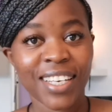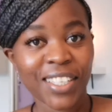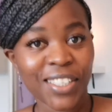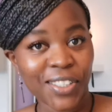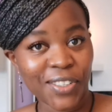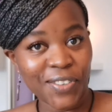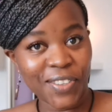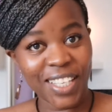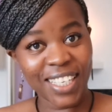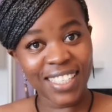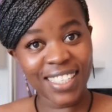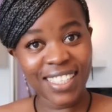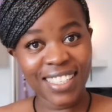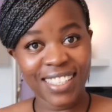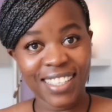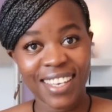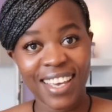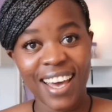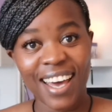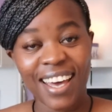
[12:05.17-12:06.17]
So that's
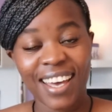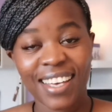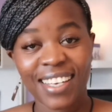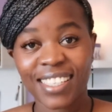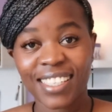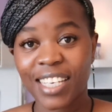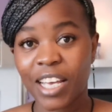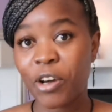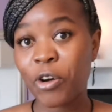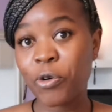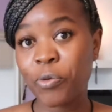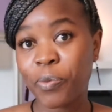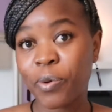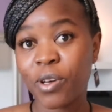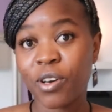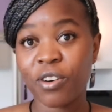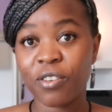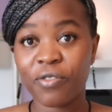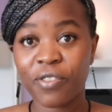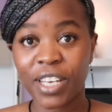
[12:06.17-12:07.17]
it, guys. I hope
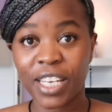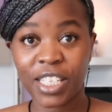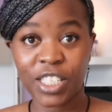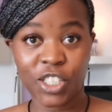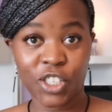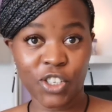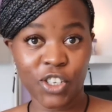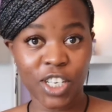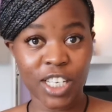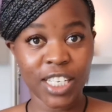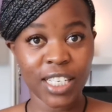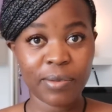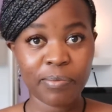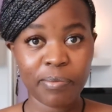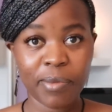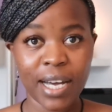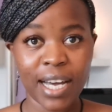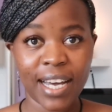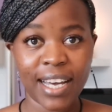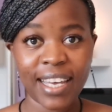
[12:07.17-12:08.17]
you all enjoyed
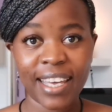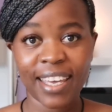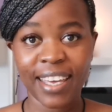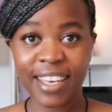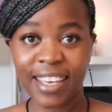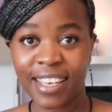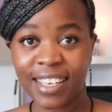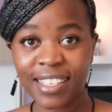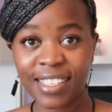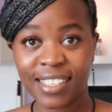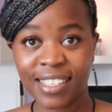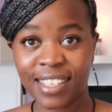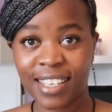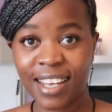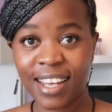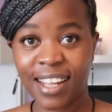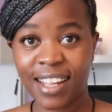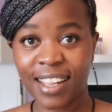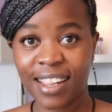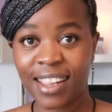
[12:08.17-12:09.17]
my
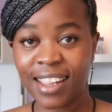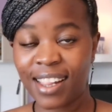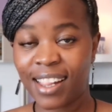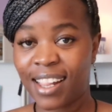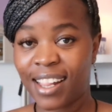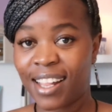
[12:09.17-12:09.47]
hairstyle.